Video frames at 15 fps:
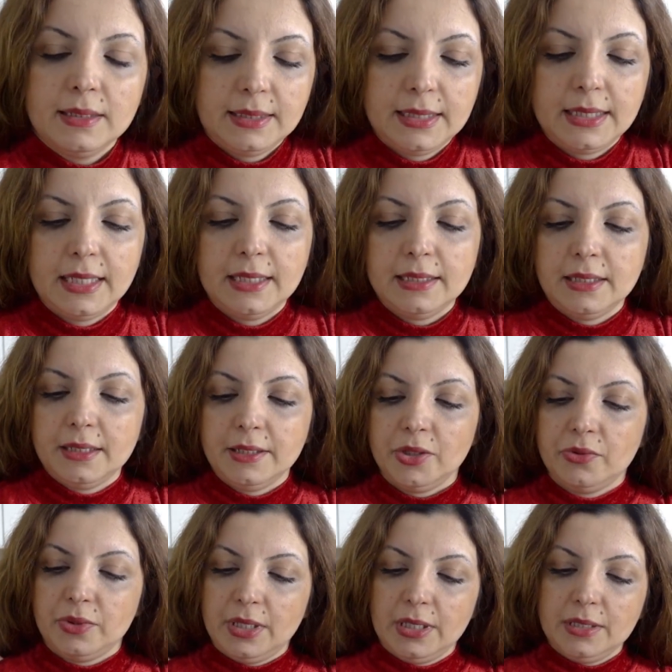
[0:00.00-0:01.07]
Then
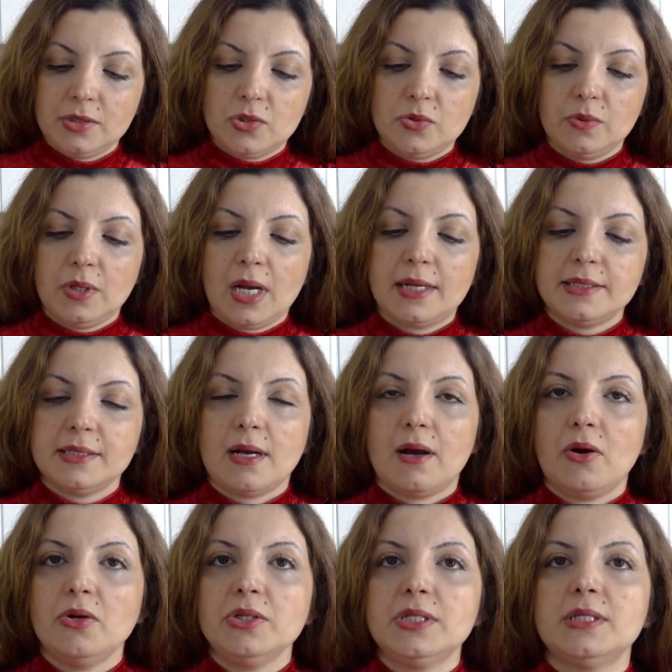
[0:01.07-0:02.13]
you need to cut
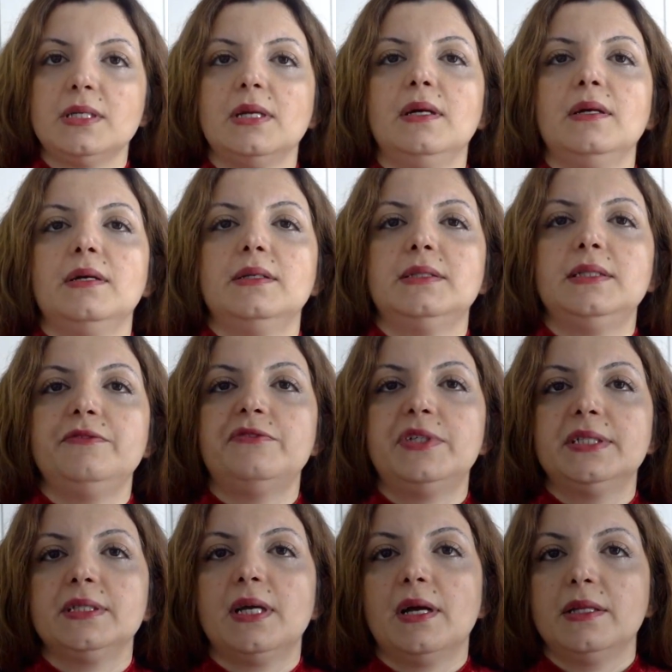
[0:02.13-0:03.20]
out
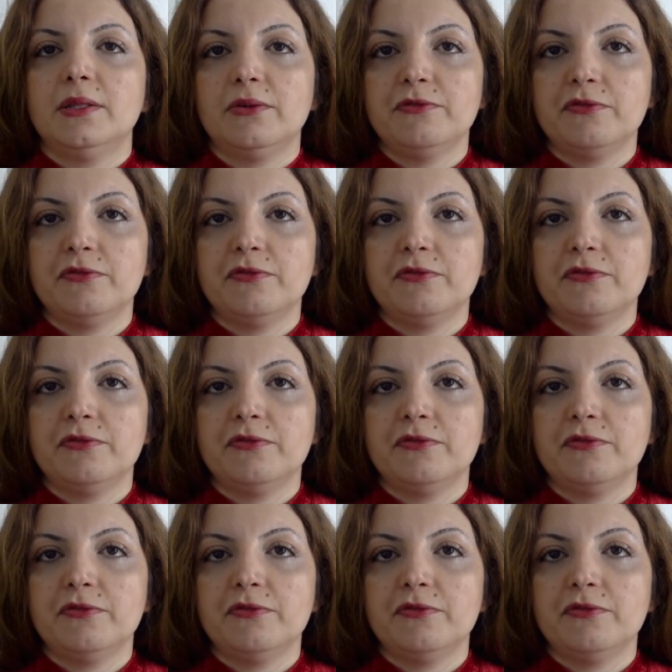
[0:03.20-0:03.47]
different kind of